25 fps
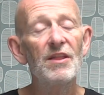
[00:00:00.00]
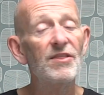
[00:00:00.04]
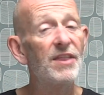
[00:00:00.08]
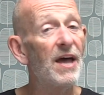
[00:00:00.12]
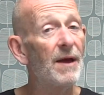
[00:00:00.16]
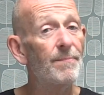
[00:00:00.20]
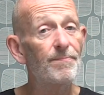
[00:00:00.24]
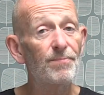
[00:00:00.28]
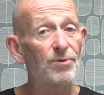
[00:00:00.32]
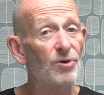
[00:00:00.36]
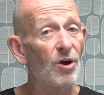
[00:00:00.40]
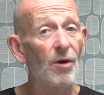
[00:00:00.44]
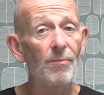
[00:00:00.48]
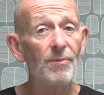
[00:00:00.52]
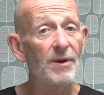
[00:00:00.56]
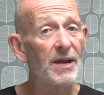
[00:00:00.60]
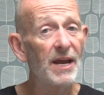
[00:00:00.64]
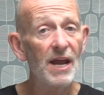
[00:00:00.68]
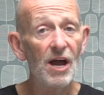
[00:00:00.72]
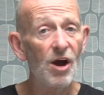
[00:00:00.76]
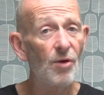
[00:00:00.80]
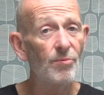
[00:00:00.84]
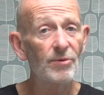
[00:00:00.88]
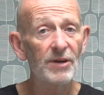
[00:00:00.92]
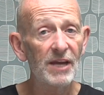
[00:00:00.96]
That probably
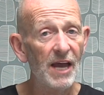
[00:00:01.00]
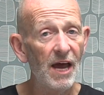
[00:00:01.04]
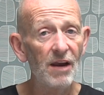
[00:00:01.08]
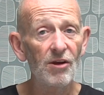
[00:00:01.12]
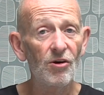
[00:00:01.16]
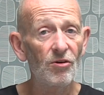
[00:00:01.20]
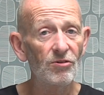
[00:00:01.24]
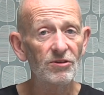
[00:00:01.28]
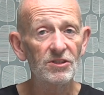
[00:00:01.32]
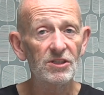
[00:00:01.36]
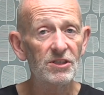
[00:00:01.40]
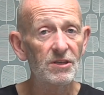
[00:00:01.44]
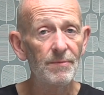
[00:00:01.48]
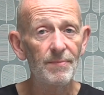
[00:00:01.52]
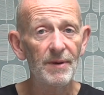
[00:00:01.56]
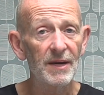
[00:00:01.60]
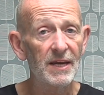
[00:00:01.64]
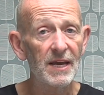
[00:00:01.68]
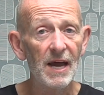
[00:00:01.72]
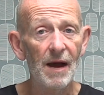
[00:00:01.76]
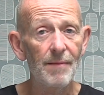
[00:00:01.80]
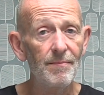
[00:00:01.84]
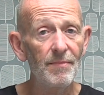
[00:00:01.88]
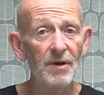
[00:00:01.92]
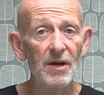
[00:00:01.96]
helped Kellogg's to
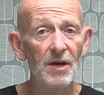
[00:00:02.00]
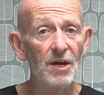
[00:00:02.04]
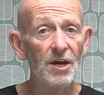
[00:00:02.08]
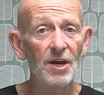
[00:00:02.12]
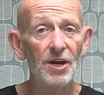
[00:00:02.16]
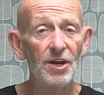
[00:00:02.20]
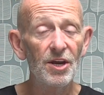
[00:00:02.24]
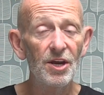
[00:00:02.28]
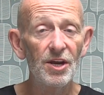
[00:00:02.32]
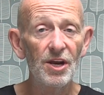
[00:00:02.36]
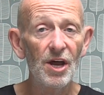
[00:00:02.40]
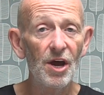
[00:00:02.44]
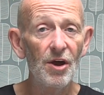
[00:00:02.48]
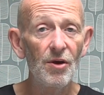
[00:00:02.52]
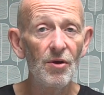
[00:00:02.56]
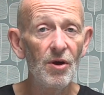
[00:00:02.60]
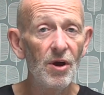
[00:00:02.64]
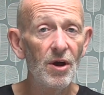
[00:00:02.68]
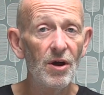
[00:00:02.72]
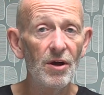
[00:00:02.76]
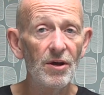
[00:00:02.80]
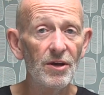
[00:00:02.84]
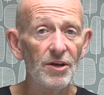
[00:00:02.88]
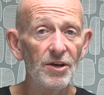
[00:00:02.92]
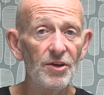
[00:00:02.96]
become, you know,
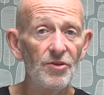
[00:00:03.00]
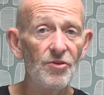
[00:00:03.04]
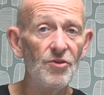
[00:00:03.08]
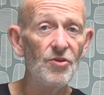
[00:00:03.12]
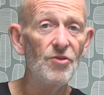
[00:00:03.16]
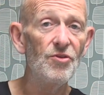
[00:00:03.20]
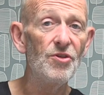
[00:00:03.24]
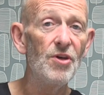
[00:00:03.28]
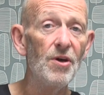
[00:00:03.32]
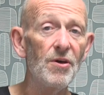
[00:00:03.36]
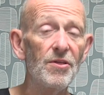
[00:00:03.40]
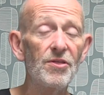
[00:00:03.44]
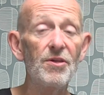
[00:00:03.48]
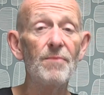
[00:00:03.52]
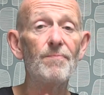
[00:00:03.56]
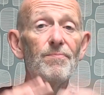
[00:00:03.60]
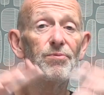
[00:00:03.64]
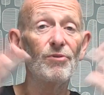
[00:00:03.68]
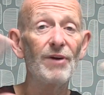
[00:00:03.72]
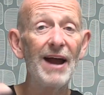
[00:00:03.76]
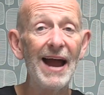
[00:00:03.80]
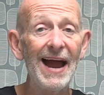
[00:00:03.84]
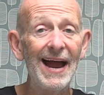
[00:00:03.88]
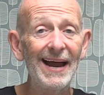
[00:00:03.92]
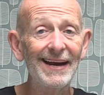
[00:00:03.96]
the
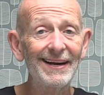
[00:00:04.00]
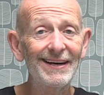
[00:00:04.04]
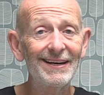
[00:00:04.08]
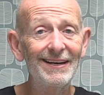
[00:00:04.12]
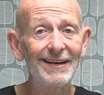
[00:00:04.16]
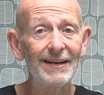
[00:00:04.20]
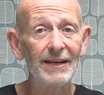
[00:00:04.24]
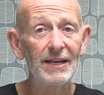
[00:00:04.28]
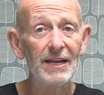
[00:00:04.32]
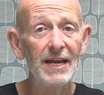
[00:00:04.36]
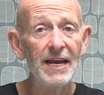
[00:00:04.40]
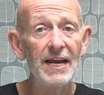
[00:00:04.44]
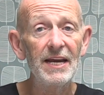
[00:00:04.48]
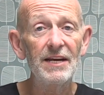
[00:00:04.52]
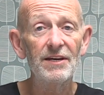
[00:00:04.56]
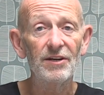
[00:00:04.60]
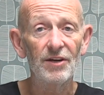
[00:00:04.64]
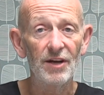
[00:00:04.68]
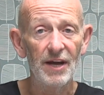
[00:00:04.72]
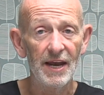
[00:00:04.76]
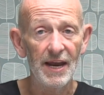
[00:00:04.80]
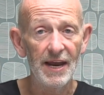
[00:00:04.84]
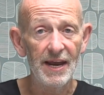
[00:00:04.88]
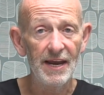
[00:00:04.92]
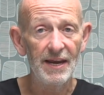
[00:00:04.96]
brand
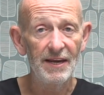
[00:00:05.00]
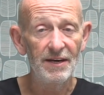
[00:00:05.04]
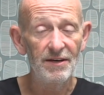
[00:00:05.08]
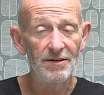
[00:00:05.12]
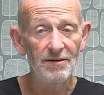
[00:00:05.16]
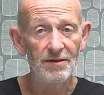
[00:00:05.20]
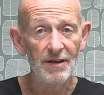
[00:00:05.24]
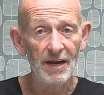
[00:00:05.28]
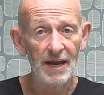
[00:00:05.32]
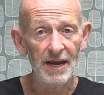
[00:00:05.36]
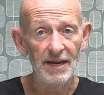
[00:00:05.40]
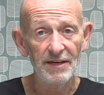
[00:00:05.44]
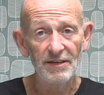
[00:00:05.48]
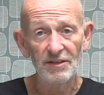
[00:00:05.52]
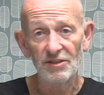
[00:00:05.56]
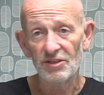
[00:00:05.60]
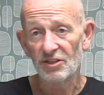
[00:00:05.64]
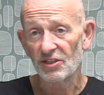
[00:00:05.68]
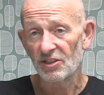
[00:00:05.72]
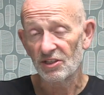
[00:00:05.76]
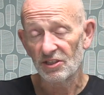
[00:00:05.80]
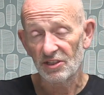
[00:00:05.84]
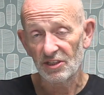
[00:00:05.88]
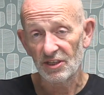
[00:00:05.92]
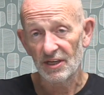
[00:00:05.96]
leader in
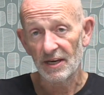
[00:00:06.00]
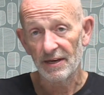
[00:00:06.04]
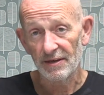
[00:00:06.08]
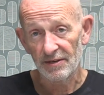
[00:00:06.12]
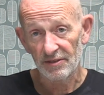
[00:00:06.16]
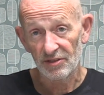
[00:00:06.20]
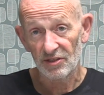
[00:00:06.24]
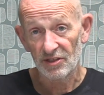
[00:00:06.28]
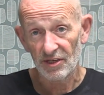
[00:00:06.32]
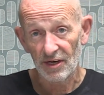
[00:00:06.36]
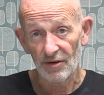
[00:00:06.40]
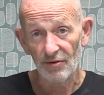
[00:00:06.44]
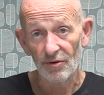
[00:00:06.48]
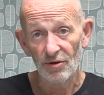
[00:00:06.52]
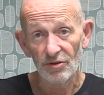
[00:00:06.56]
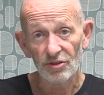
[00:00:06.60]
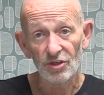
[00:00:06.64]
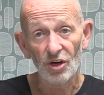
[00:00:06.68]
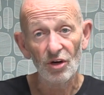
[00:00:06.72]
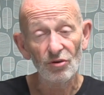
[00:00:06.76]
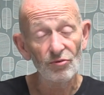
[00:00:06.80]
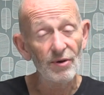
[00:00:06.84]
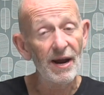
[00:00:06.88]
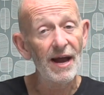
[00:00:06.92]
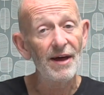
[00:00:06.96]
cereals
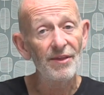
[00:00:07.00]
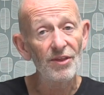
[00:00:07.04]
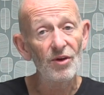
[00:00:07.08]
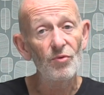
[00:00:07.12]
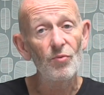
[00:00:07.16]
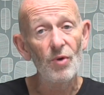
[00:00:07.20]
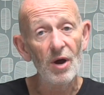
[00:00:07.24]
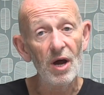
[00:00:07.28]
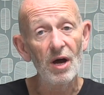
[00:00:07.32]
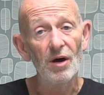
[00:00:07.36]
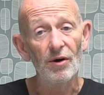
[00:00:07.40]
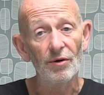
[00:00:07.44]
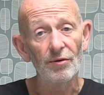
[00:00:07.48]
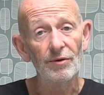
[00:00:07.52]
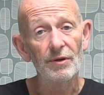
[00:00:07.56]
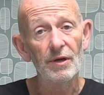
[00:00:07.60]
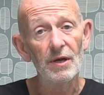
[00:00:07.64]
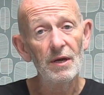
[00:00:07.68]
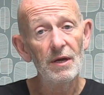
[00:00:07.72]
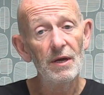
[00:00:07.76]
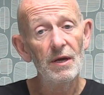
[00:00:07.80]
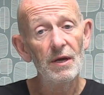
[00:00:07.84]
around the world,